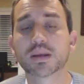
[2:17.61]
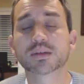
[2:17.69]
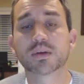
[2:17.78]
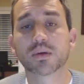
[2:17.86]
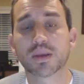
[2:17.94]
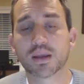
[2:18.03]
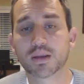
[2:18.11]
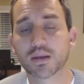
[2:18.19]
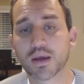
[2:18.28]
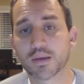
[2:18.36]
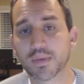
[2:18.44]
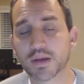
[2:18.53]
So again,
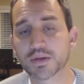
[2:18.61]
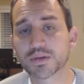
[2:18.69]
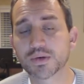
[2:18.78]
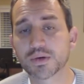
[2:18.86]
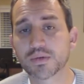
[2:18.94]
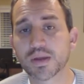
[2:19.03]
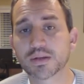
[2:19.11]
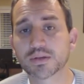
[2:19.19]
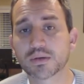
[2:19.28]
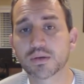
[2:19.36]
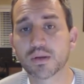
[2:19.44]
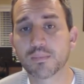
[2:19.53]
you got to make sure that
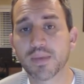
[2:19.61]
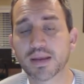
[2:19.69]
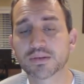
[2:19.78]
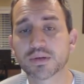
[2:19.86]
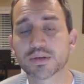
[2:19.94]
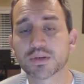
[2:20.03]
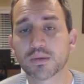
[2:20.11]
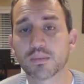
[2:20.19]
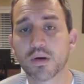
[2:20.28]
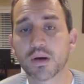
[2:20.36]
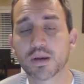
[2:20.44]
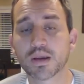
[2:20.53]
the metrics are
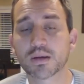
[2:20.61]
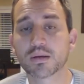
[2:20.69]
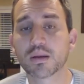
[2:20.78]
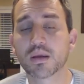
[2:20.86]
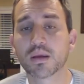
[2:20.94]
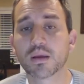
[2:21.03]
marking